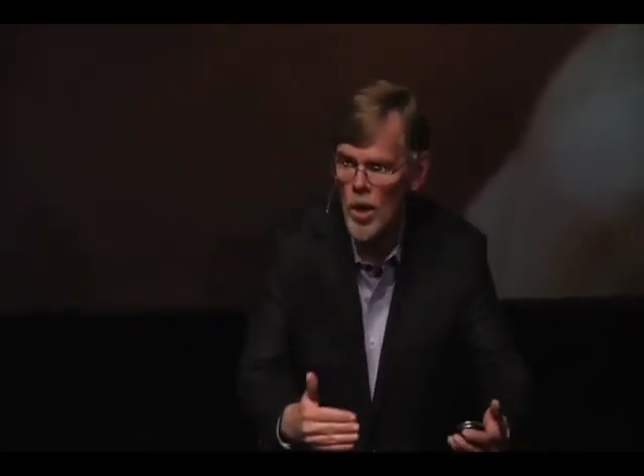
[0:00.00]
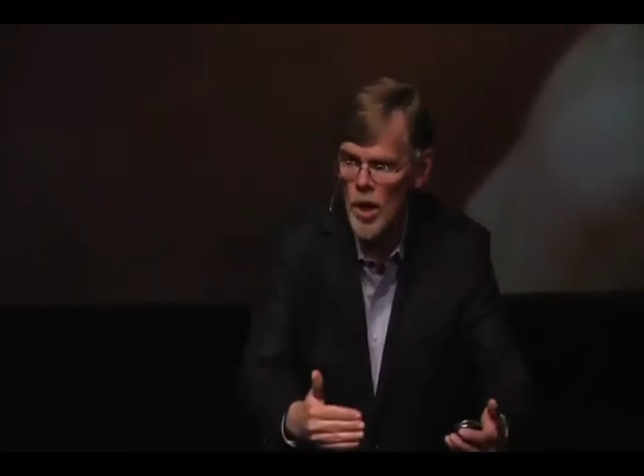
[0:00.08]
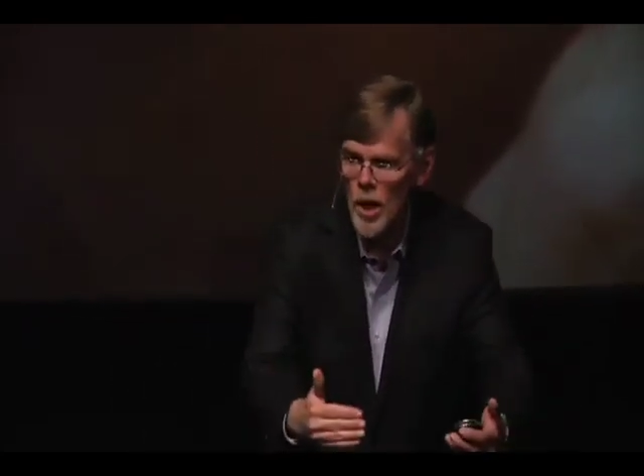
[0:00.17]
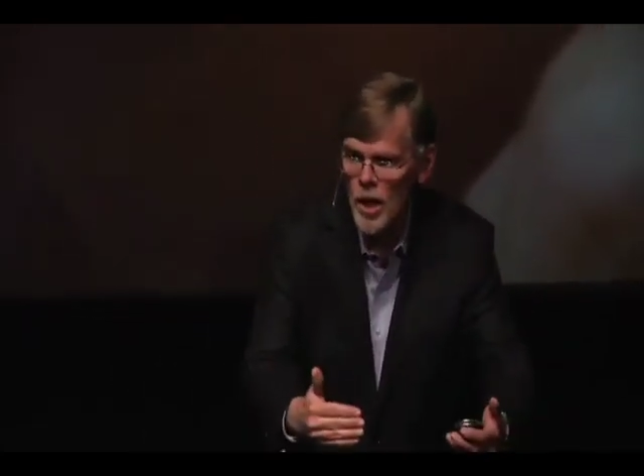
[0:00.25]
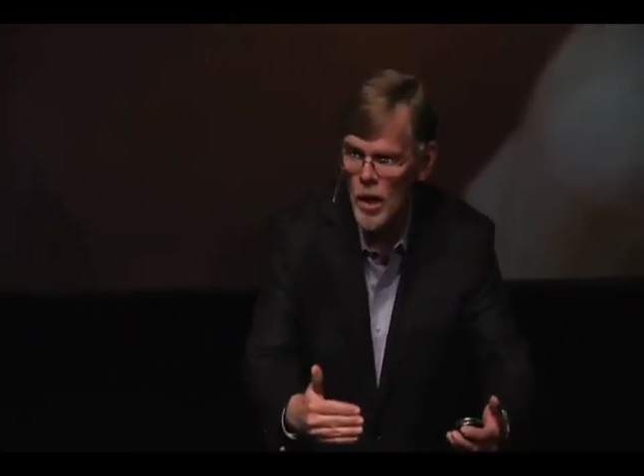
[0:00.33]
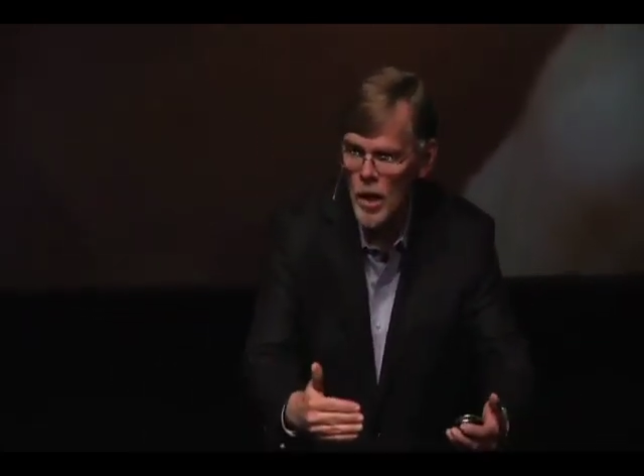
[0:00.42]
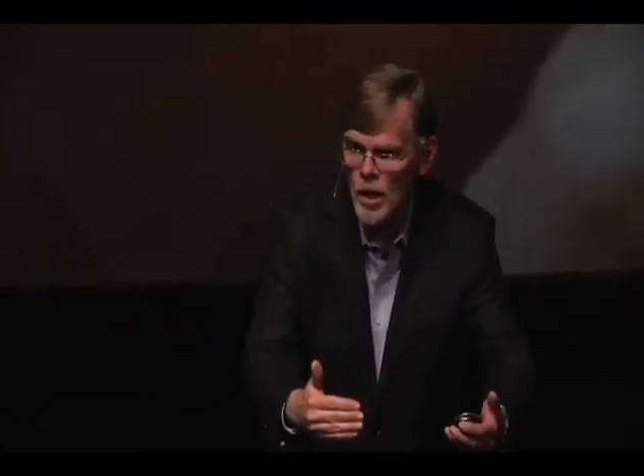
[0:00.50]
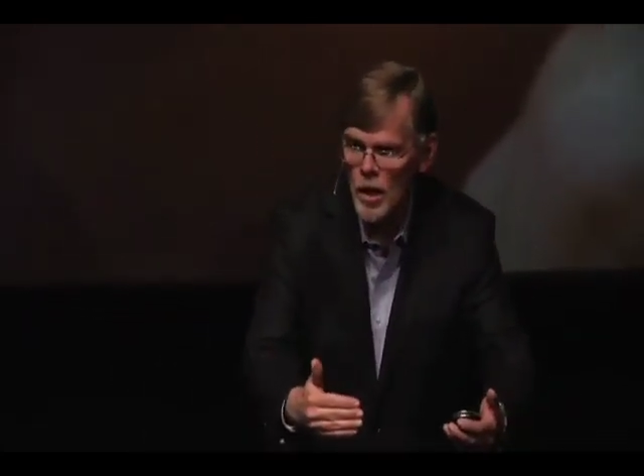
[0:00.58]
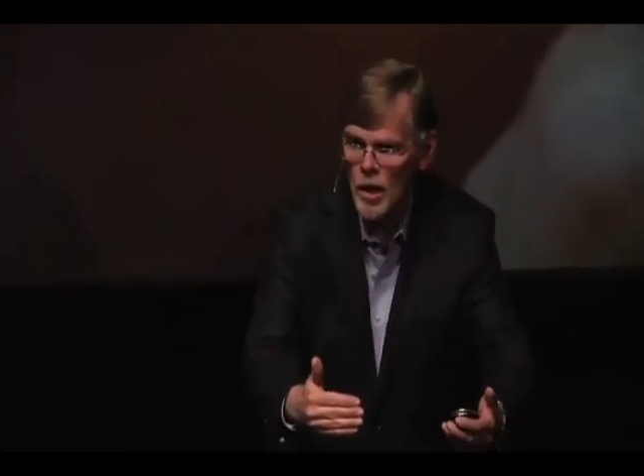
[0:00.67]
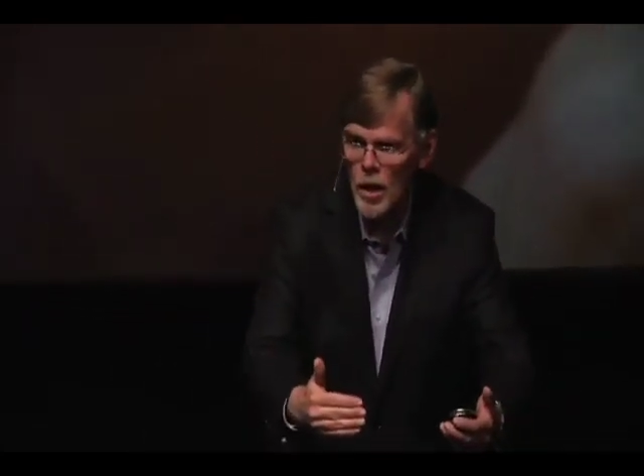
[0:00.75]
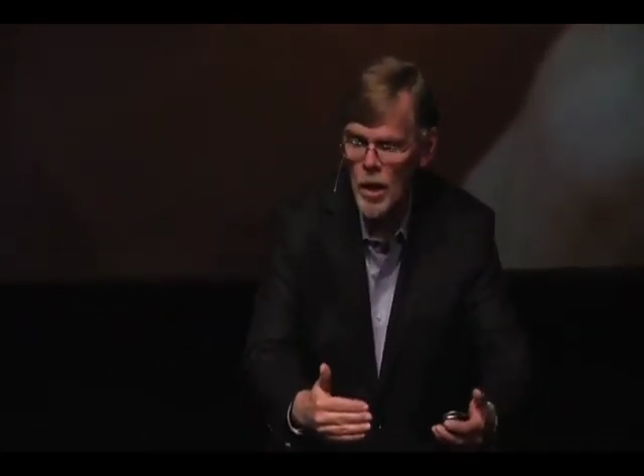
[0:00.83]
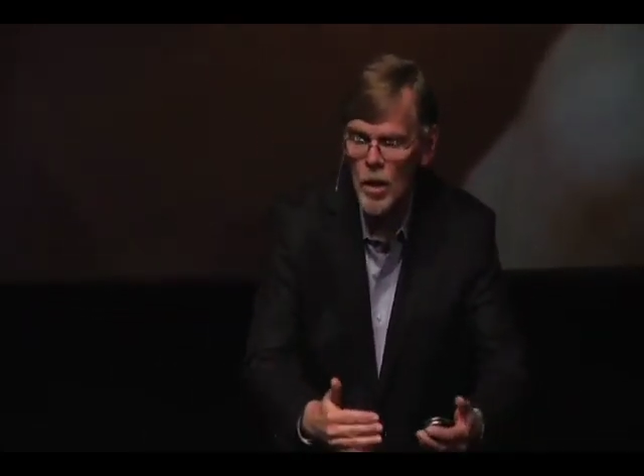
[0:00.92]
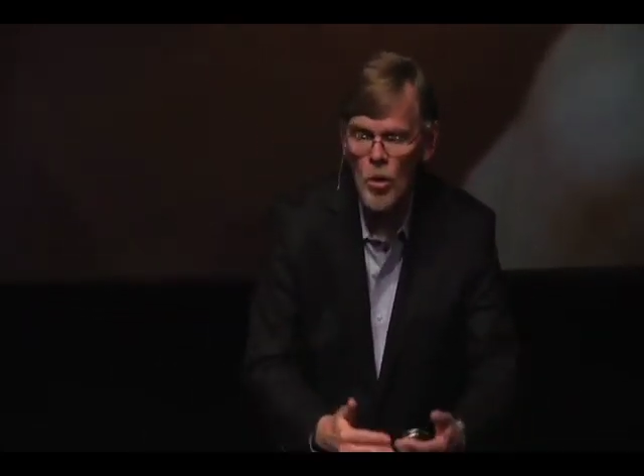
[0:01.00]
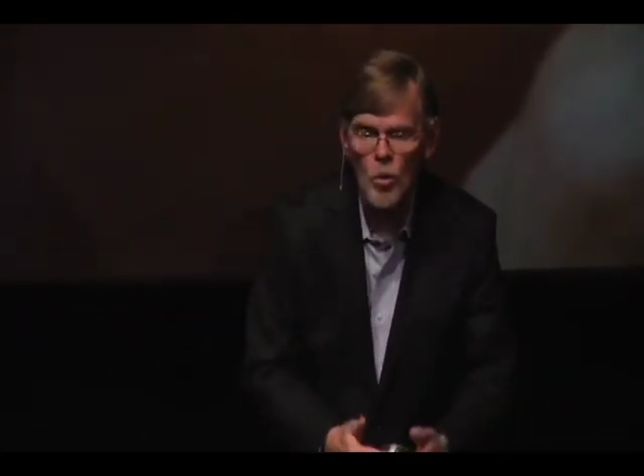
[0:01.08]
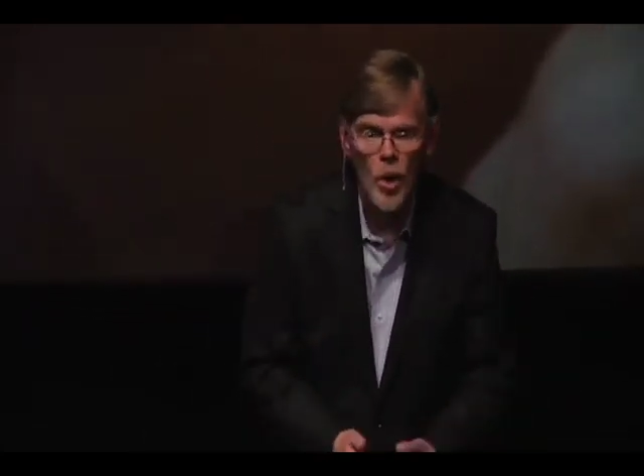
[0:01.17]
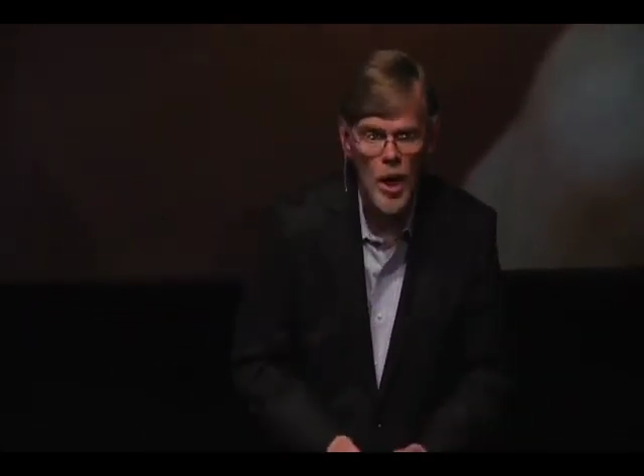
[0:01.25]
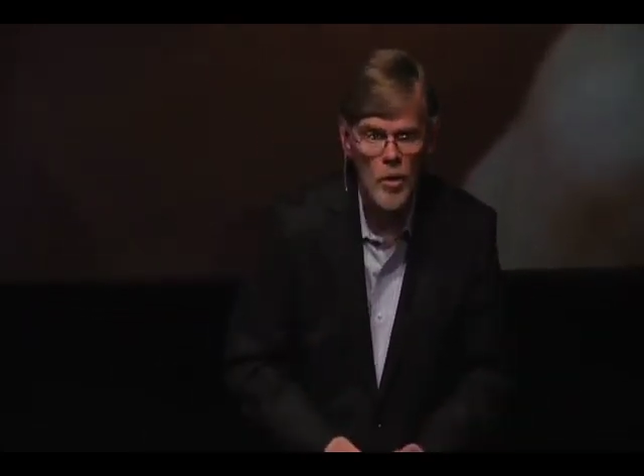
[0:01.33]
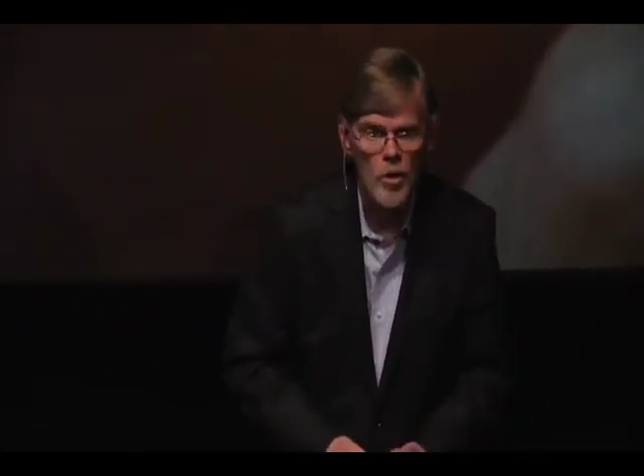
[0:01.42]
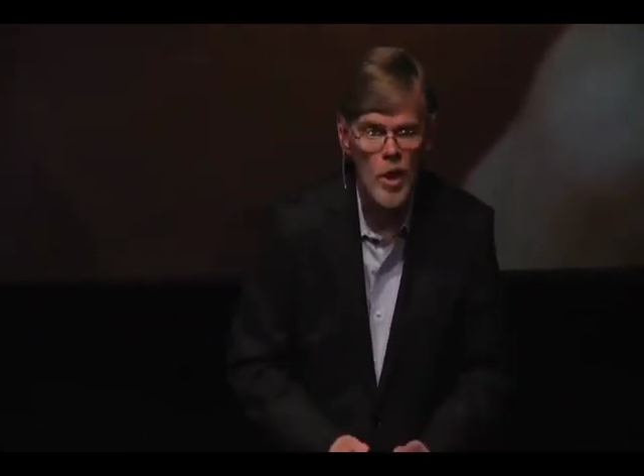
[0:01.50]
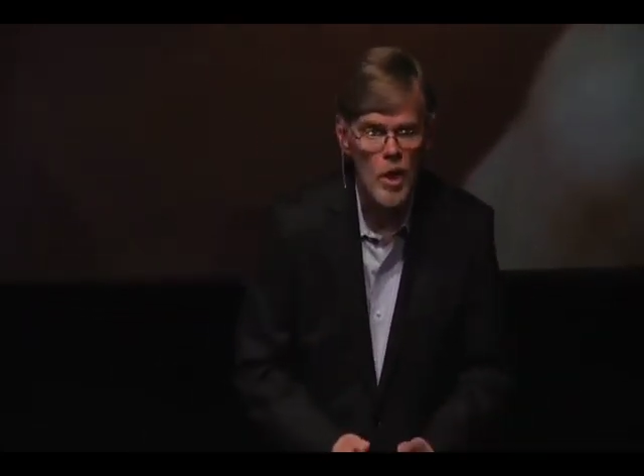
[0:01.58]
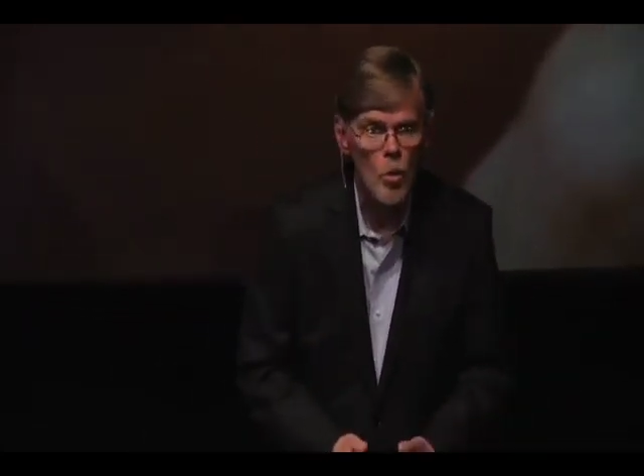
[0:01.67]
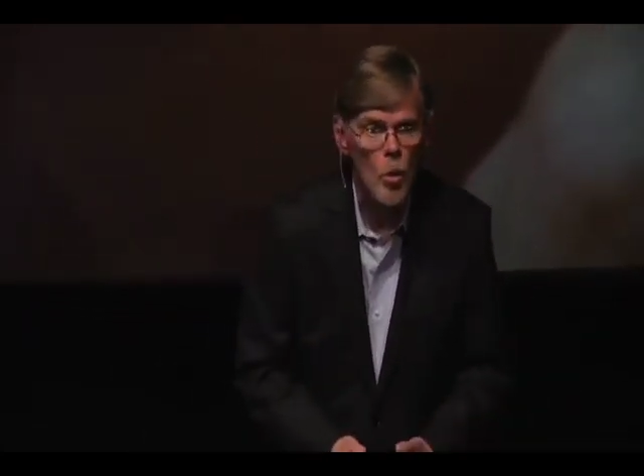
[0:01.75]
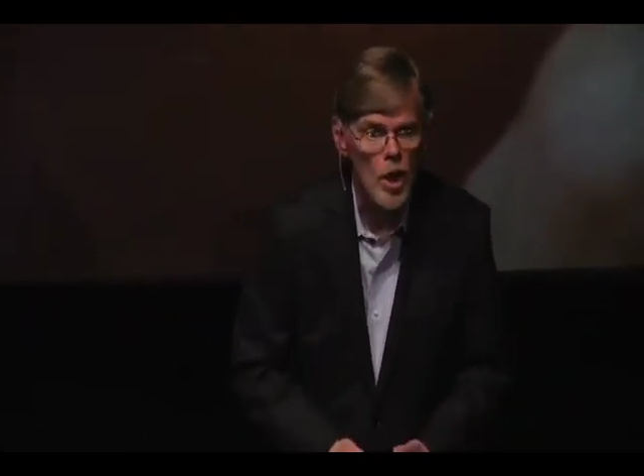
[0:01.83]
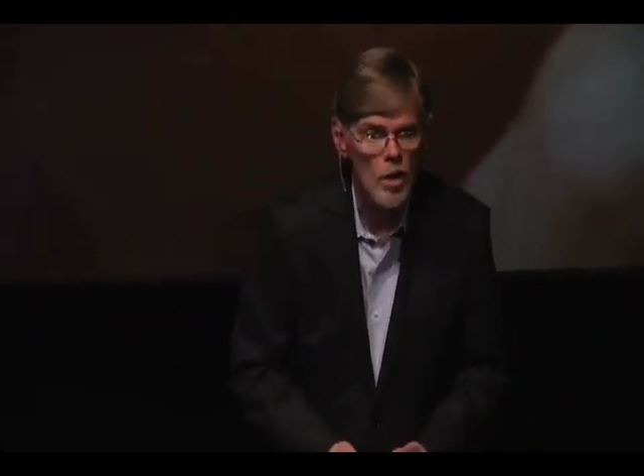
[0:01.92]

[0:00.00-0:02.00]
move toward our young